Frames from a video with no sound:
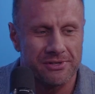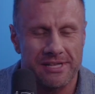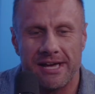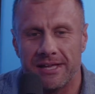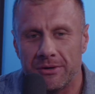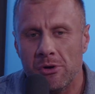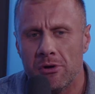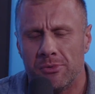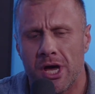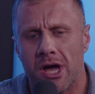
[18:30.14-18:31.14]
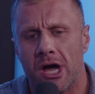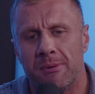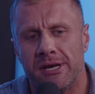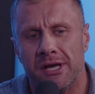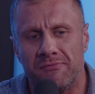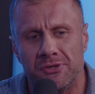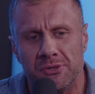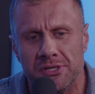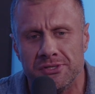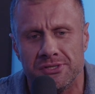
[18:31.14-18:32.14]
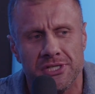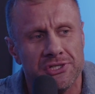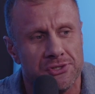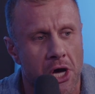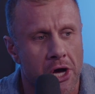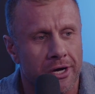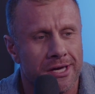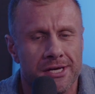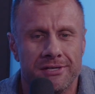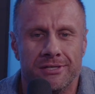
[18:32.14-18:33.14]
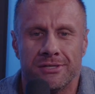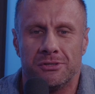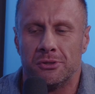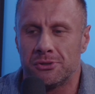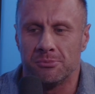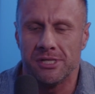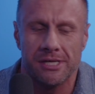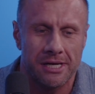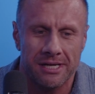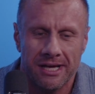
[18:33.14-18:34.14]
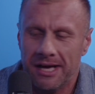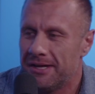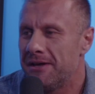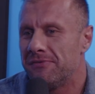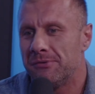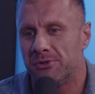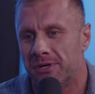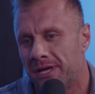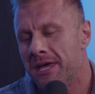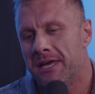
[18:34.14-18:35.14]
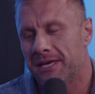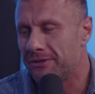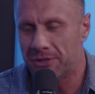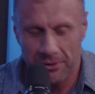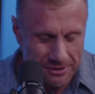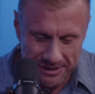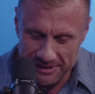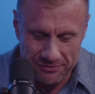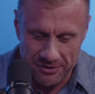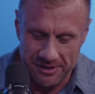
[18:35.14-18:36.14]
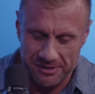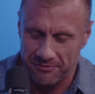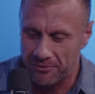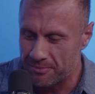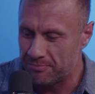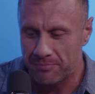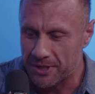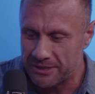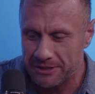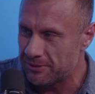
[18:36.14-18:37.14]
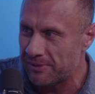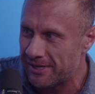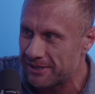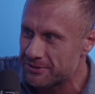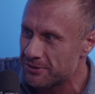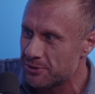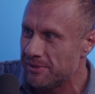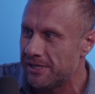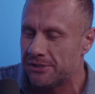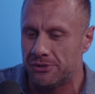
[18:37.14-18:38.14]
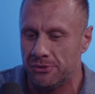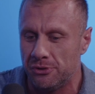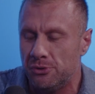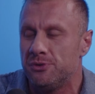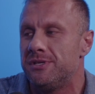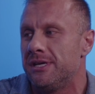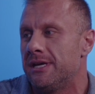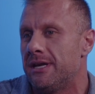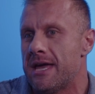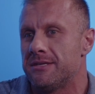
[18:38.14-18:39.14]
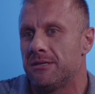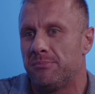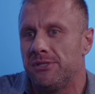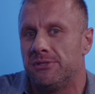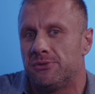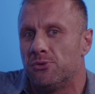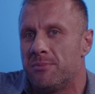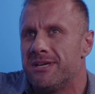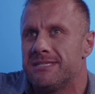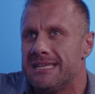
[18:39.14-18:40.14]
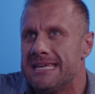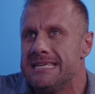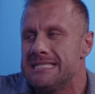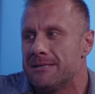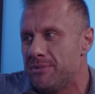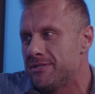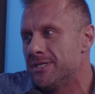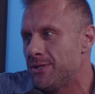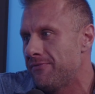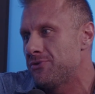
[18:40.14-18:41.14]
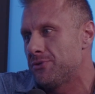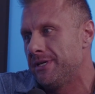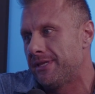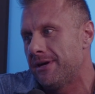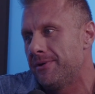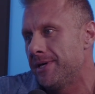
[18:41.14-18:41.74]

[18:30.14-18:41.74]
that? Like, my nephew, he's young. He's on social media. I'll have him do it. Yeah, totally different from participating in social media to using it as a business tool, because it is a business. You have to treat it that way.